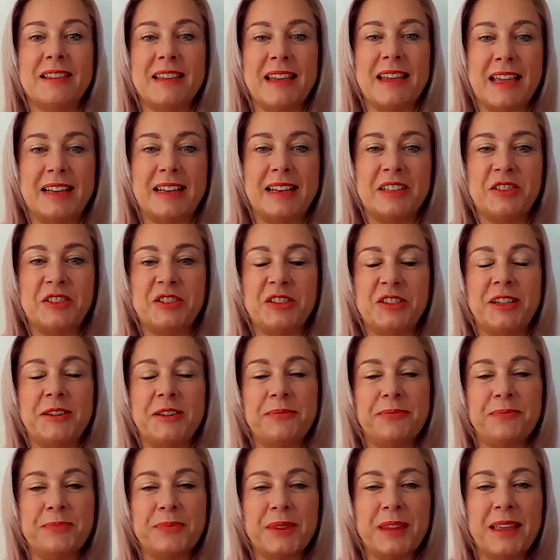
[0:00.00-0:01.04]
then the energy.
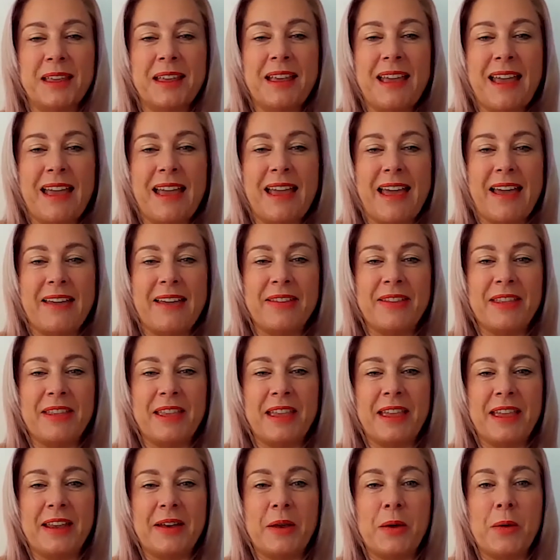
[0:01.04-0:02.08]
And
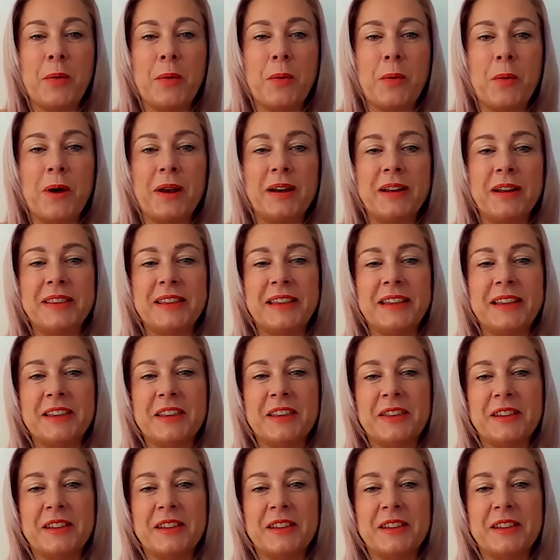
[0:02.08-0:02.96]
then one of the other